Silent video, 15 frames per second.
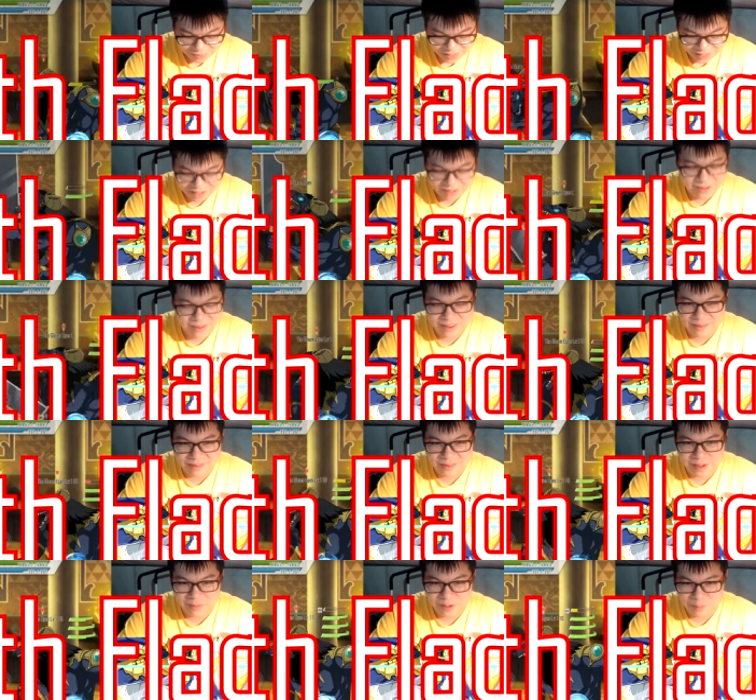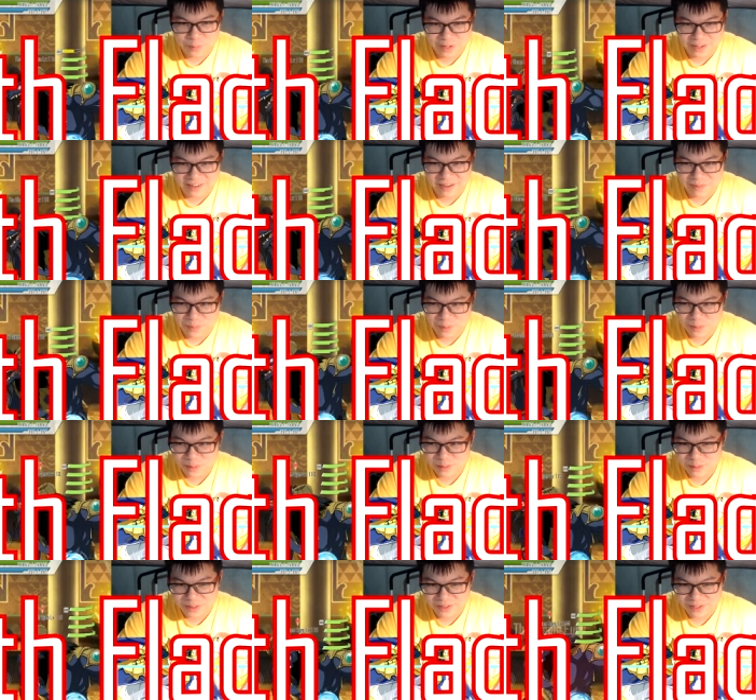I know I don't I'm not putting on any boosts,
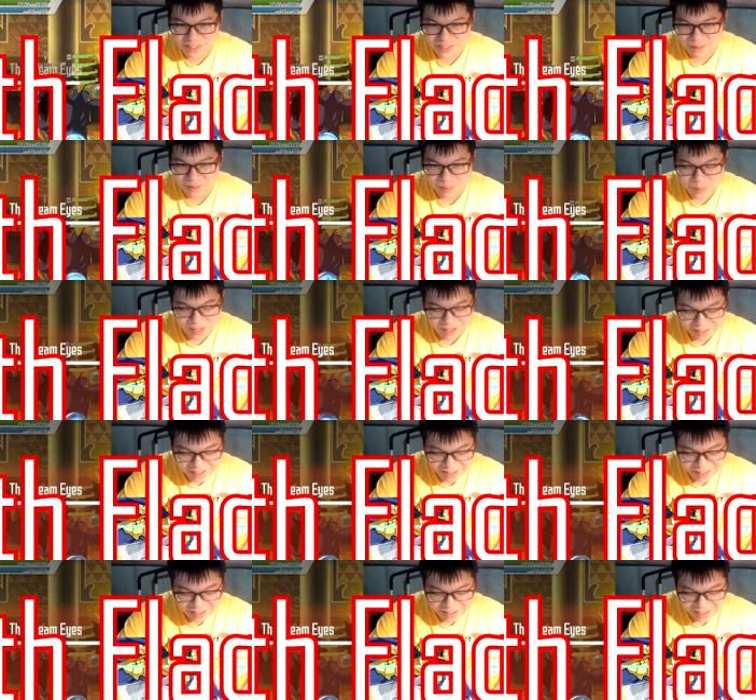but still, come on.